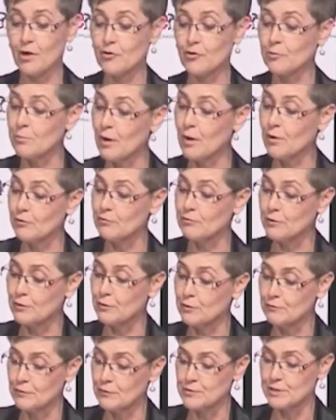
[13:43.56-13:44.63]
My Griffith
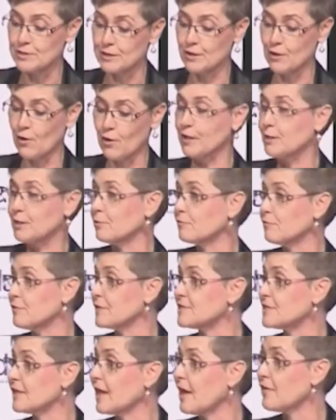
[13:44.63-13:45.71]
University colleague,
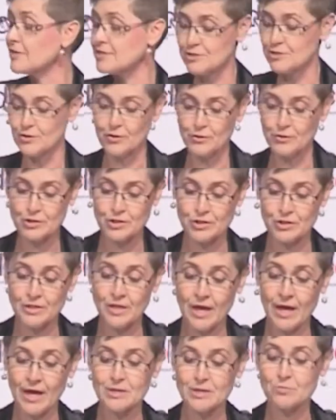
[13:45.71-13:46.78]
Professor Gary Sturgis,
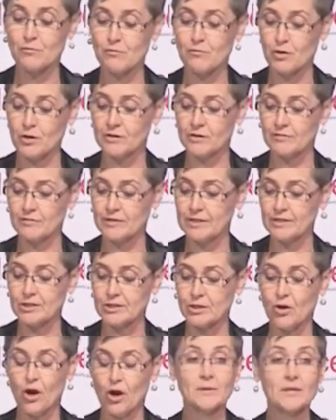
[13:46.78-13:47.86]
has provocatively
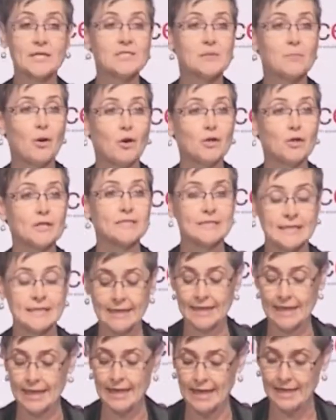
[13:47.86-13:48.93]
described as the policy
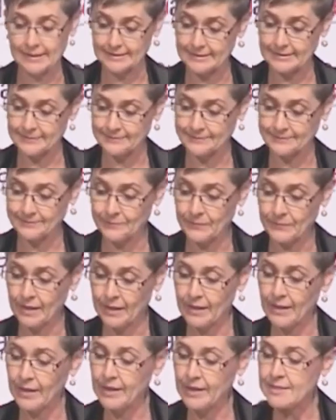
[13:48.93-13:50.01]
class.
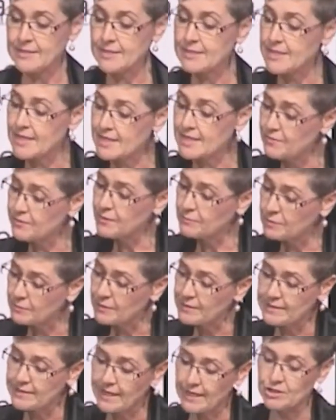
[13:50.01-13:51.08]
Successful
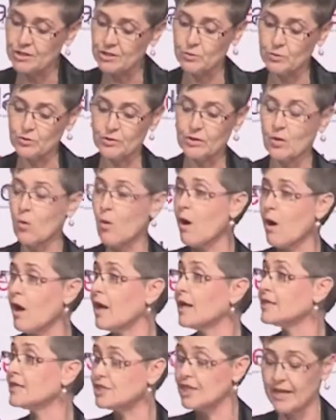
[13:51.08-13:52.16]
implementation will
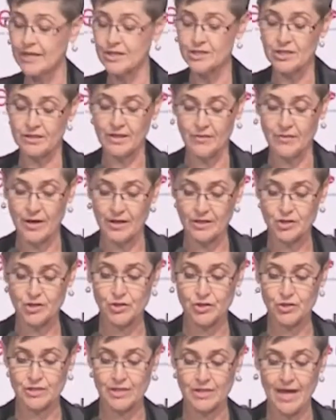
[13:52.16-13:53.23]
require a change in their
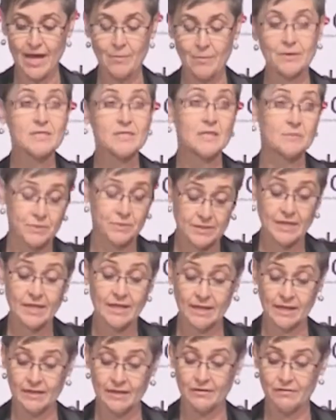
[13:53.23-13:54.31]
attitudes and habits, and
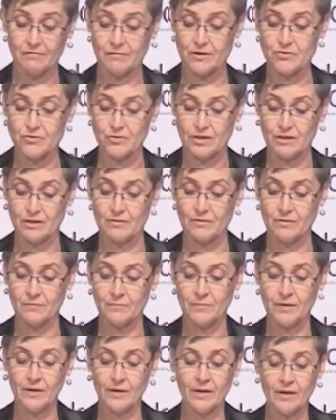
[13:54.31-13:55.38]
particularly at the federal level.
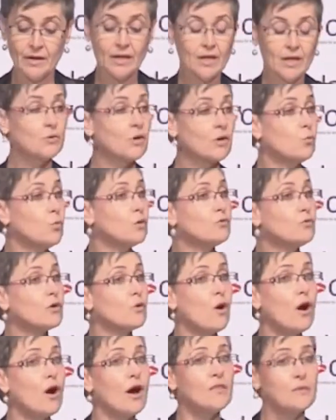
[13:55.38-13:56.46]
It will
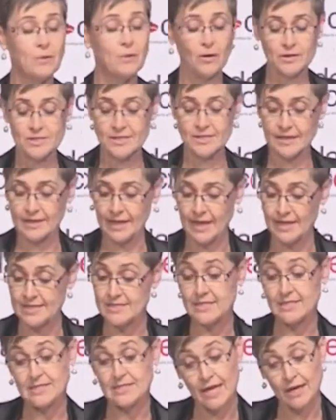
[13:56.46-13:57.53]
require the policy class
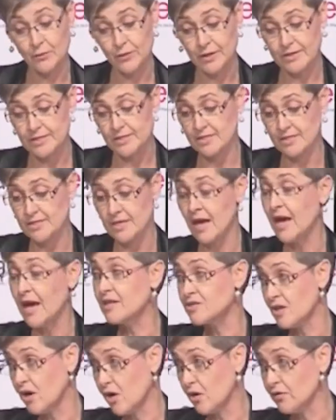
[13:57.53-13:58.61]
to take risks and
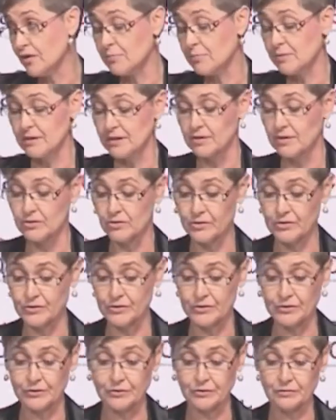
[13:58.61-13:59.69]
to hold their political
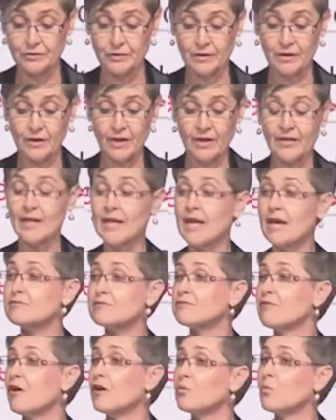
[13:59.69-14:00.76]
nerve. They'll have to
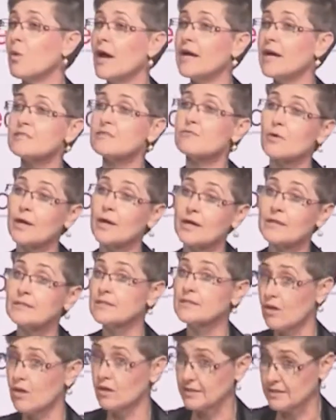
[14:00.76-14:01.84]
find ways of
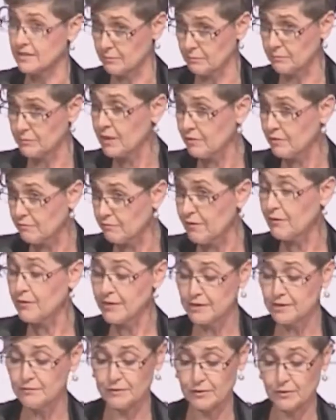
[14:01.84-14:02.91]
reconciling some very
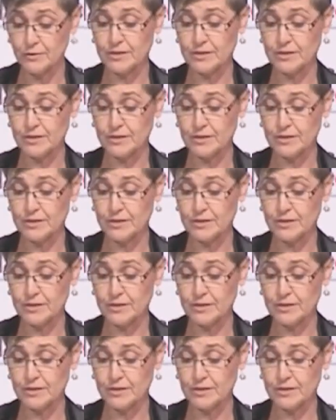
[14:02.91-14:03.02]
difficult